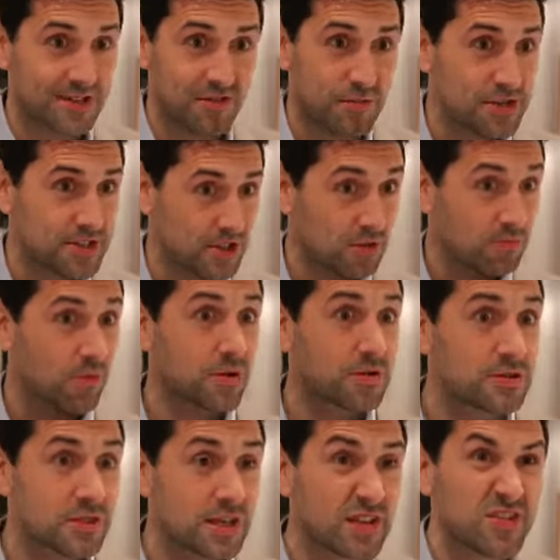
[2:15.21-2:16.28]
Everybody's a
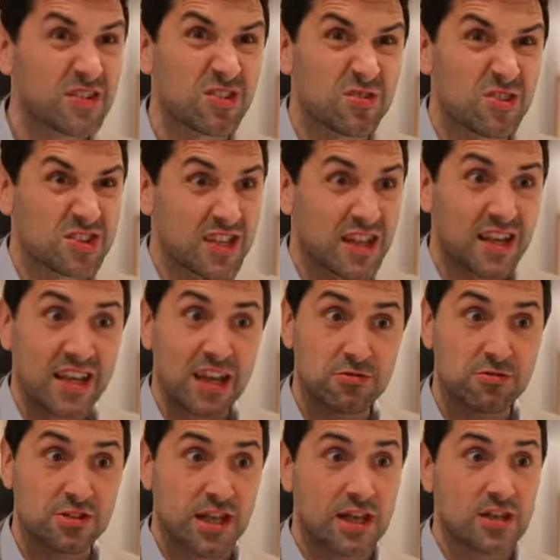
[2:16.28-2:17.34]
commodity, even though you're selling
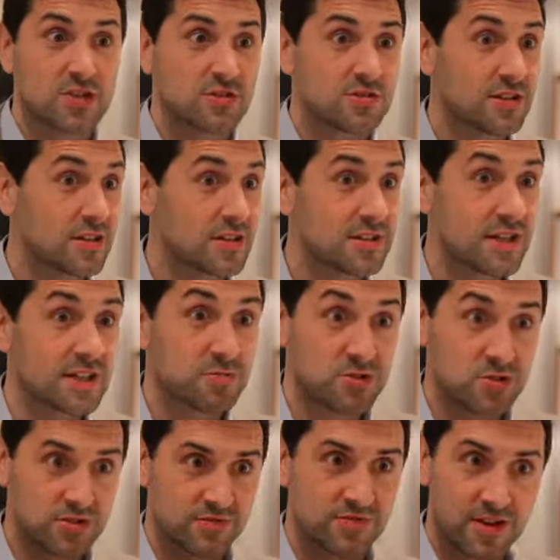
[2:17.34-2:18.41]
education in a sense, which
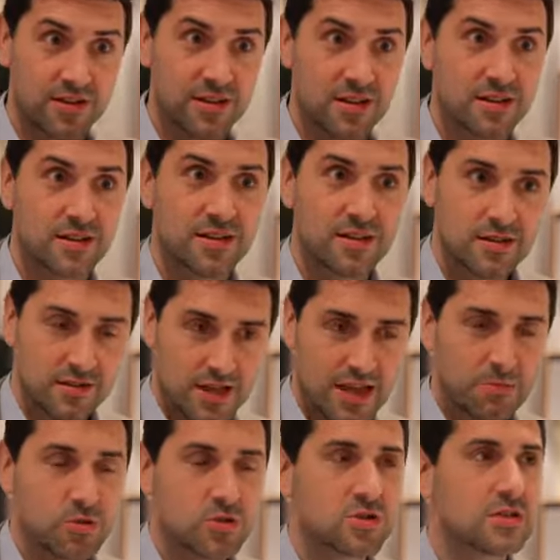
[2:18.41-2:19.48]
is very
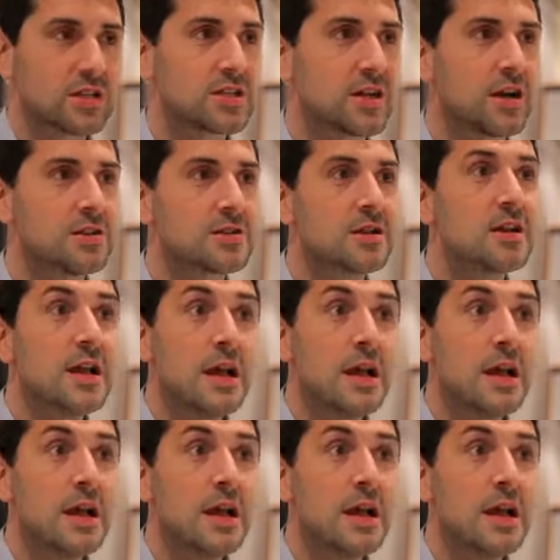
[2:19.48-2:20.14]
emotionally charged.